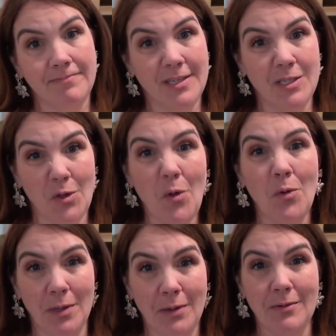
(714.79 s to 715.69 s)
That's the
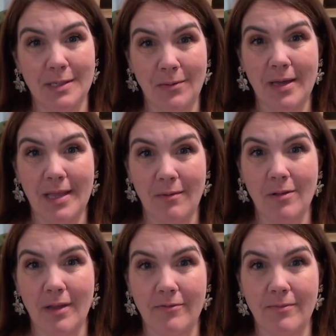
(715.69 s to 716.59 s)
only reason why they were
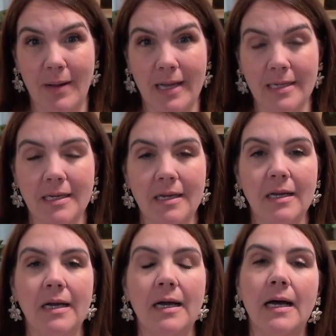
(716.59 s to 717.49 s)
left behind.
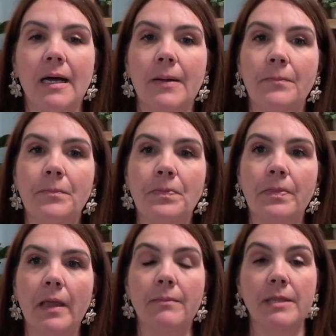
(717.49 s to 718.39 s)

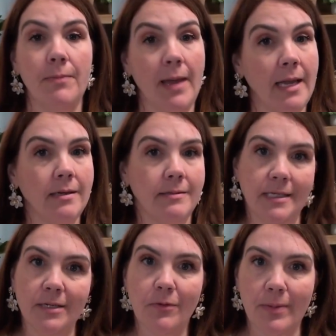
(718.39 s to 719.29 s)
But the bank
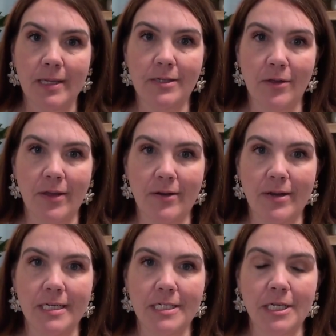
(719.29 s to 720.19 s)
did replace all the air
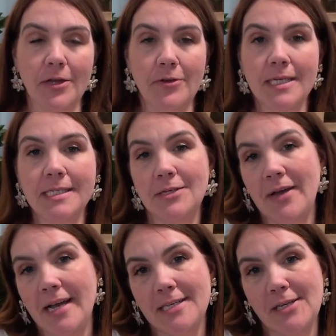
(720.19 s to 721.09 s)
conditioning units, so it